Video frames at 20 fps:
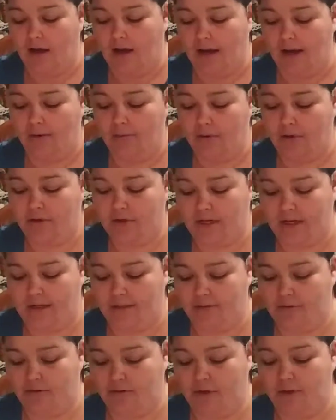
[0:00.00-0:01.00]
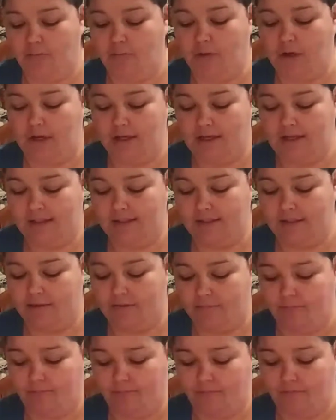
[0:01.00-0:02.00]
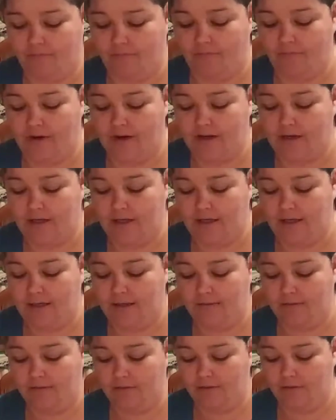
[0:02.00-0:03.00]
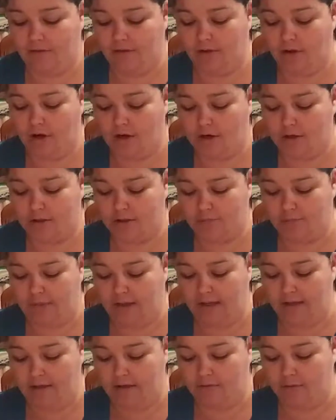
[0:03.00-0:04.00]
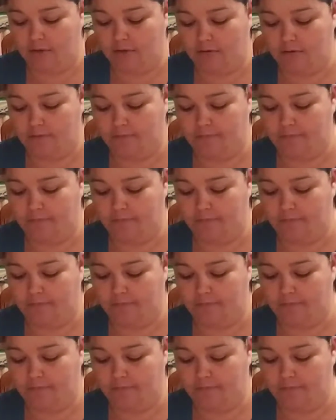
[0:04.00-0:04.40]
I will get to it, but it is a very large manual.